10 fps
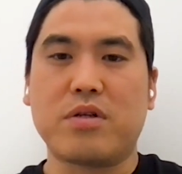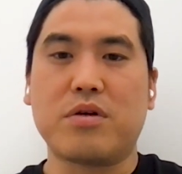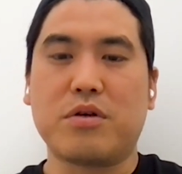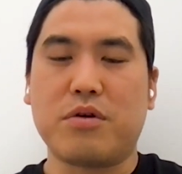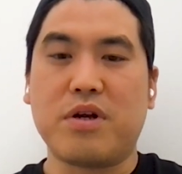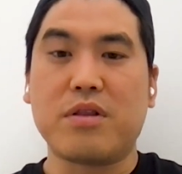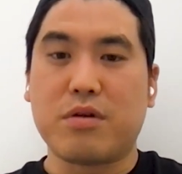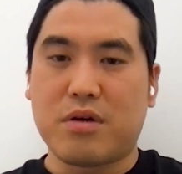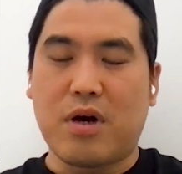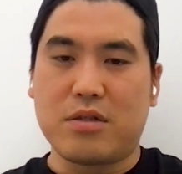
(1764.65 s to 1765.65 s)
the your
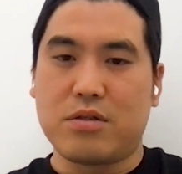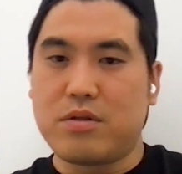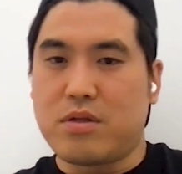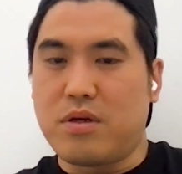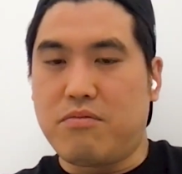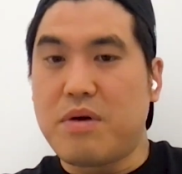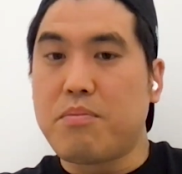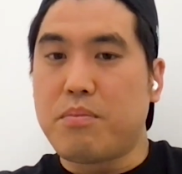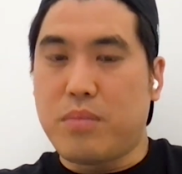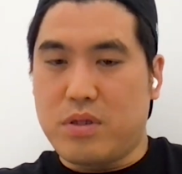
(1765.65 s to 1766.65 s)
intercostal the rib
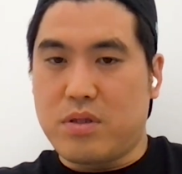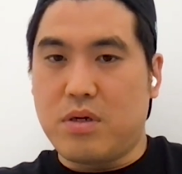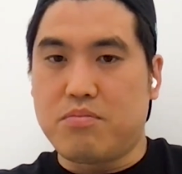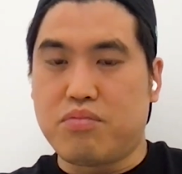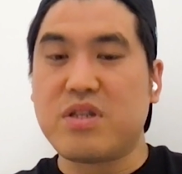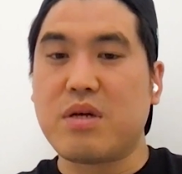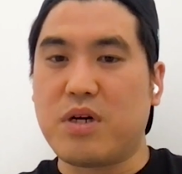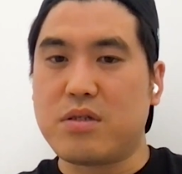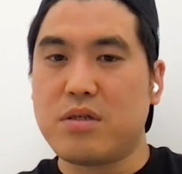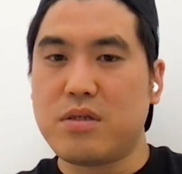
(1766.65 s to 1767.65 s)
the breathing
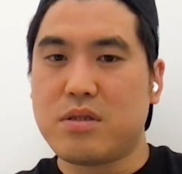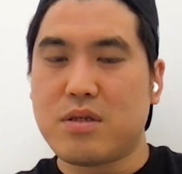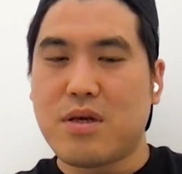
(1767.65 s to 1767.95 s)
muscles,